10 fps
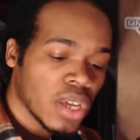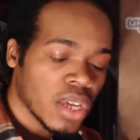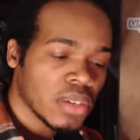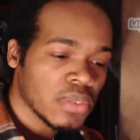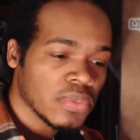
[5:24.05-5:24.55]

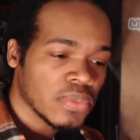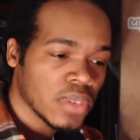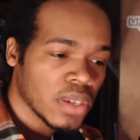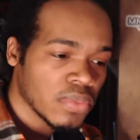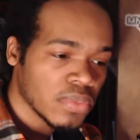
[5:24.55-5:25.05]
of
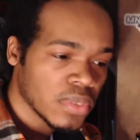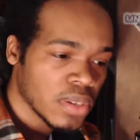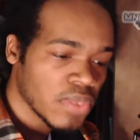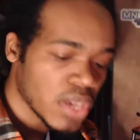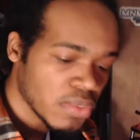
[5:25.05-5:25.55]

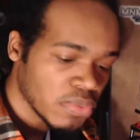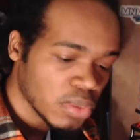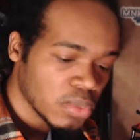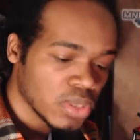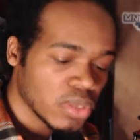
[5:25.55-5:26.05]

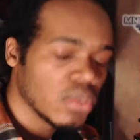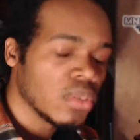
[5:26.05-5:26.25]
influencers